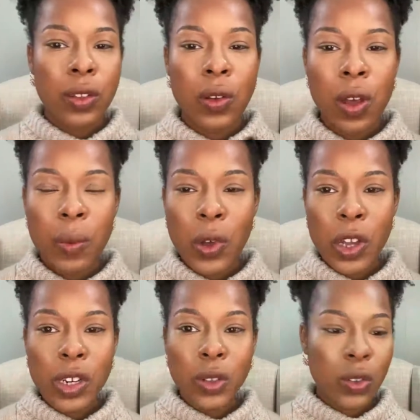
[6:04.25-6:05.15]
So I'm
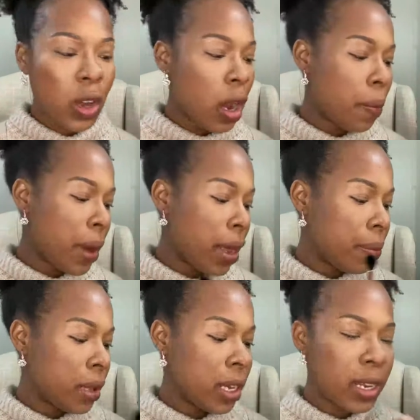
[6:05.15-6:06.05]
going to start by
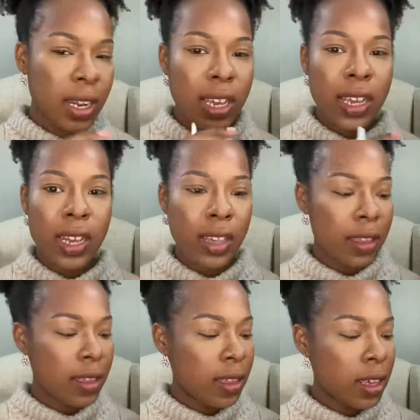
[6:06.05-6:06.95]
blending
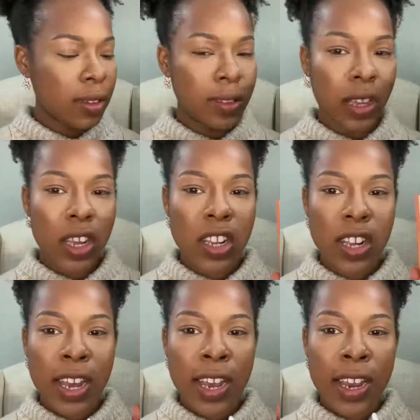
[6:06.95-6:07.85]
this
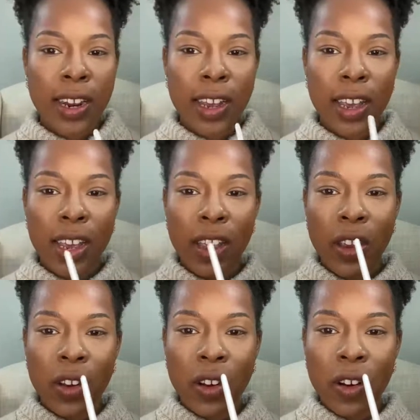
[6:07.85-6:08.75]
shade
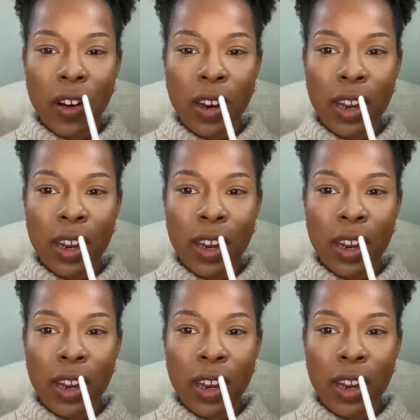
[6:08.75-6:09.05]
here,